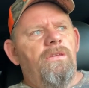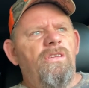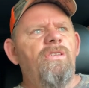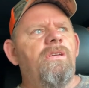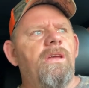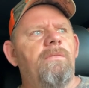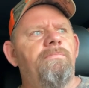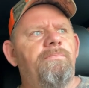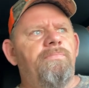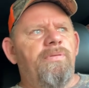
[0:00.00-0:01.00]
you
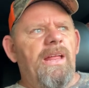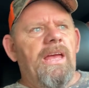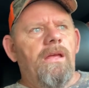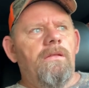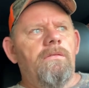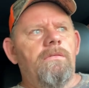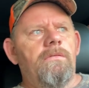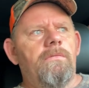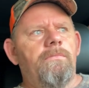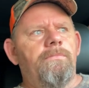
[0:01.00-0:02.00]
can plant.
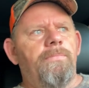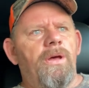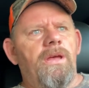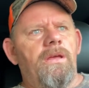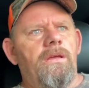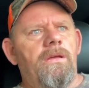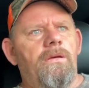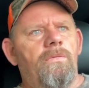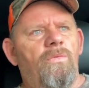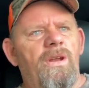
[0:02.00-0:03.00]
But
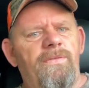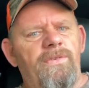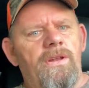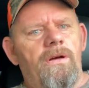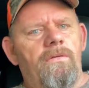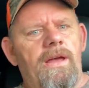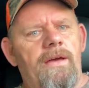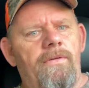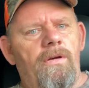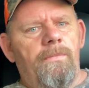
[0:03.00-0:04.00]
what if you don't
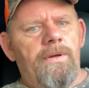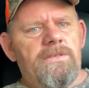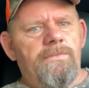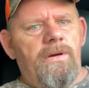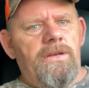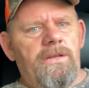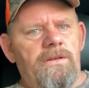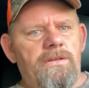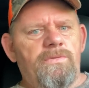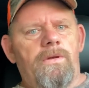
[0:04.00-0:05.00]
have a whole bunch of money and
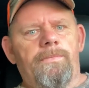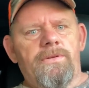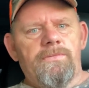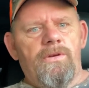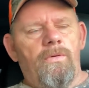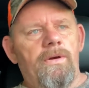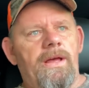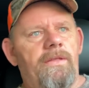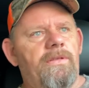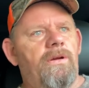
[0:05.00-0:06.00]
you just want to put some corn
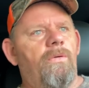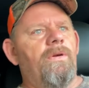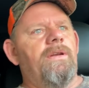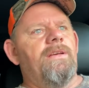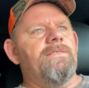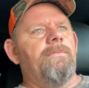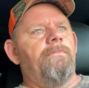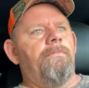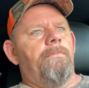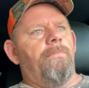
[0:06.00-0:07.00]
out? The corn
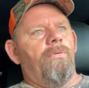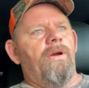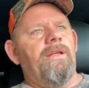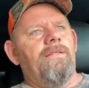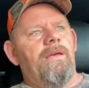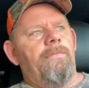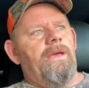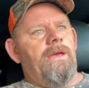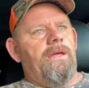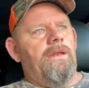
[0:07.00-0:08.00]
doesn't bring them
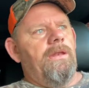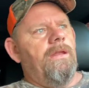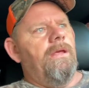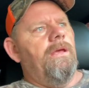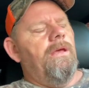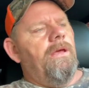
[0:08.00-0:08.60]
in